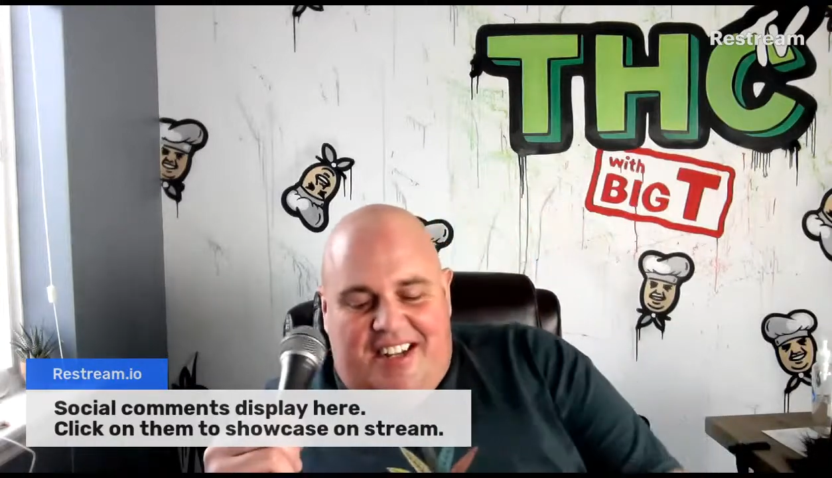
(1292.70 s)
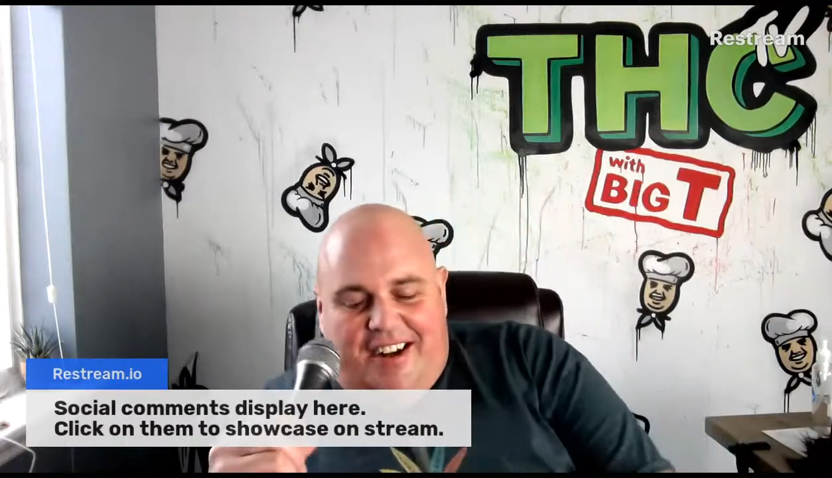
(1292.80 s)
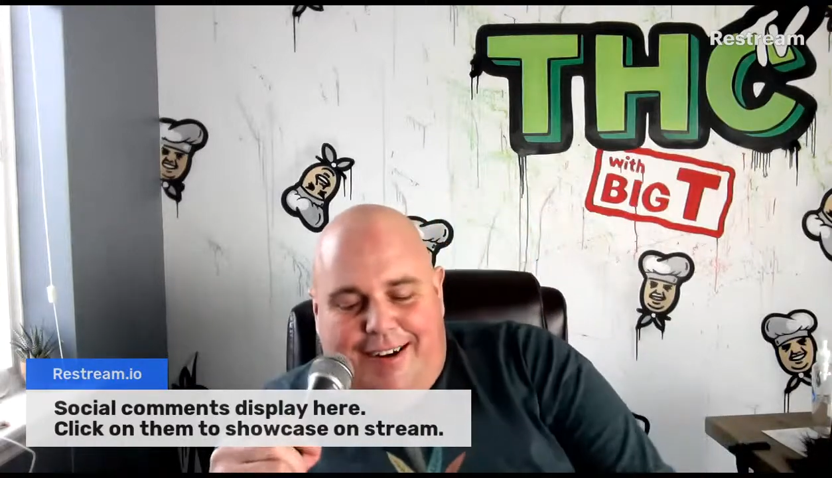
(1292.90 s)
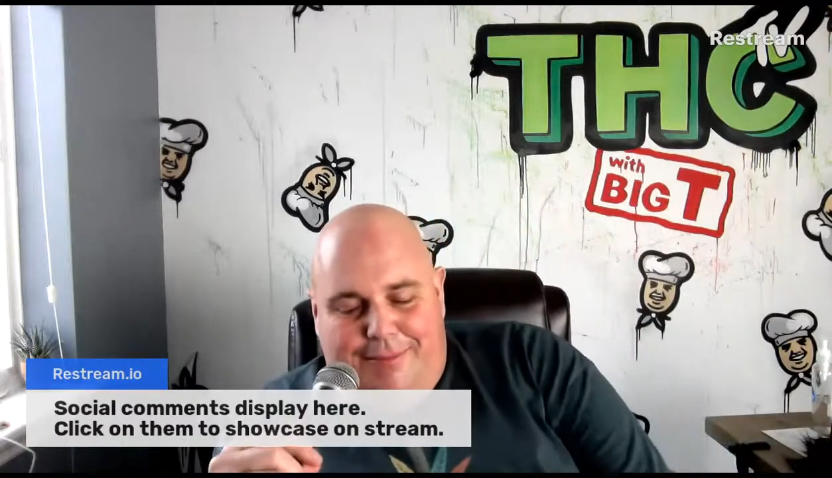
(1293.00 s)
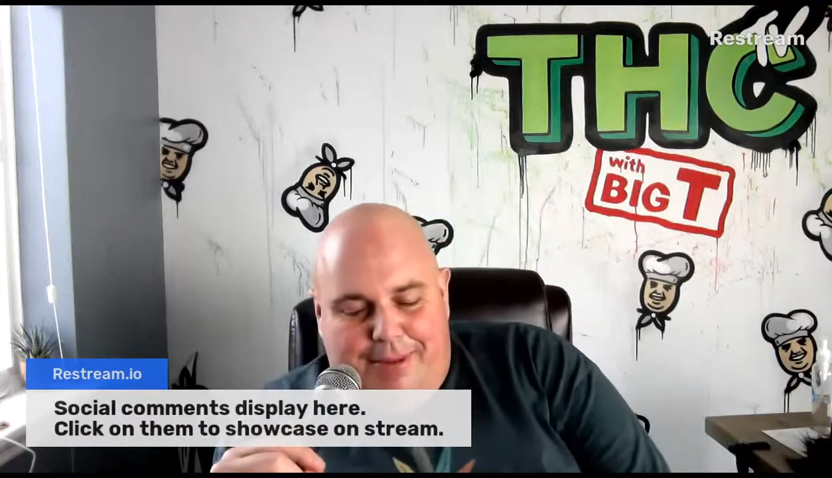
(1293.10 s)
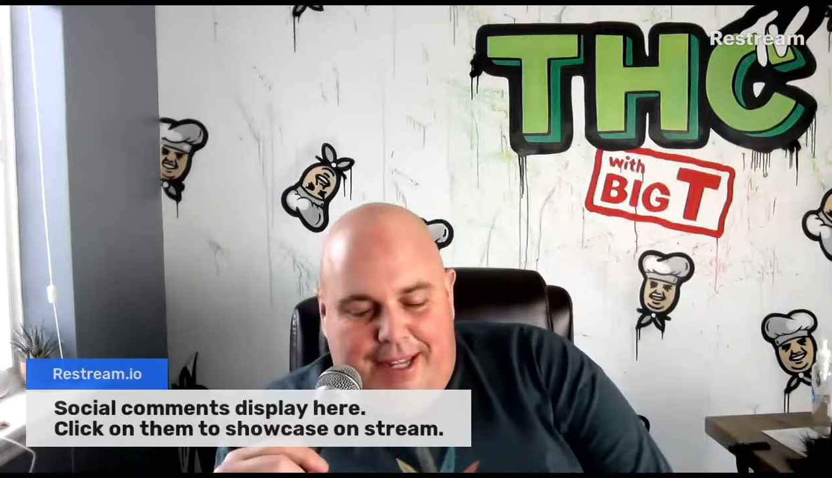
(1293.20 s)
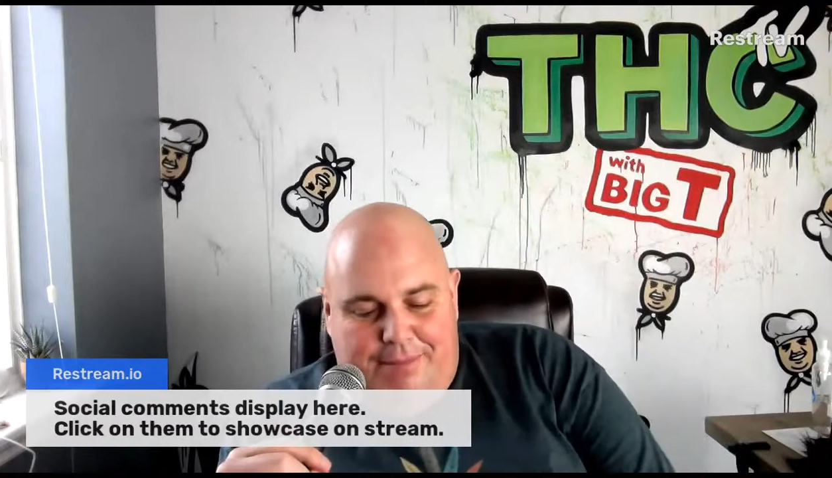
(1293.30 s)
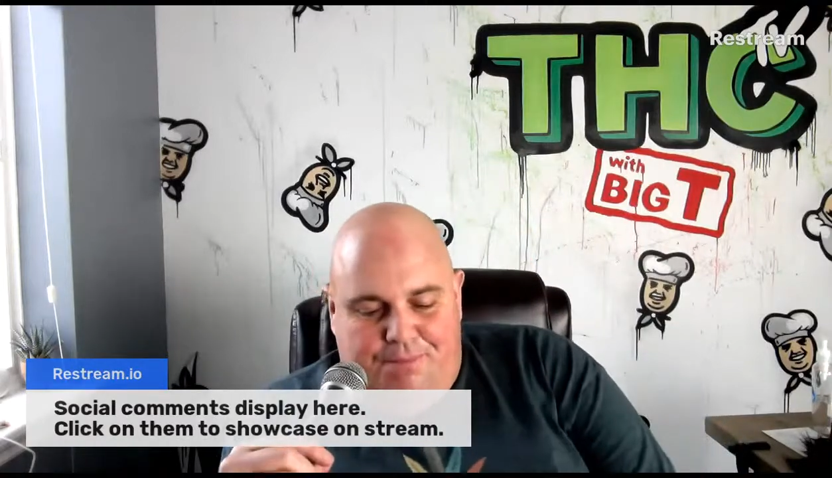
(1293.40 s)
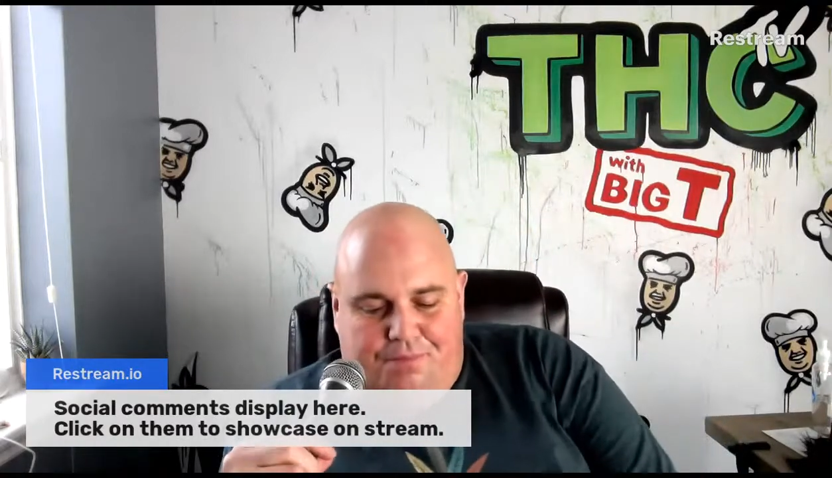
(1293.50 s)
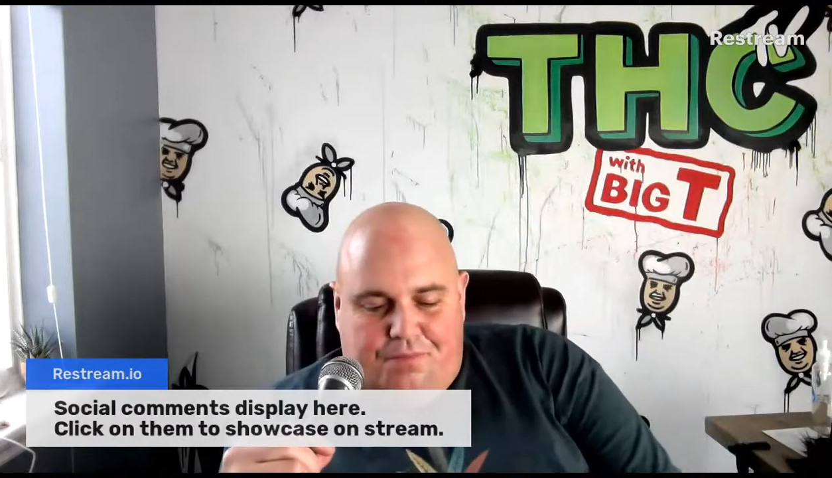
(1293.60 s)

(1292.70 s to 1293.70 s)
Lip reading: Oh man.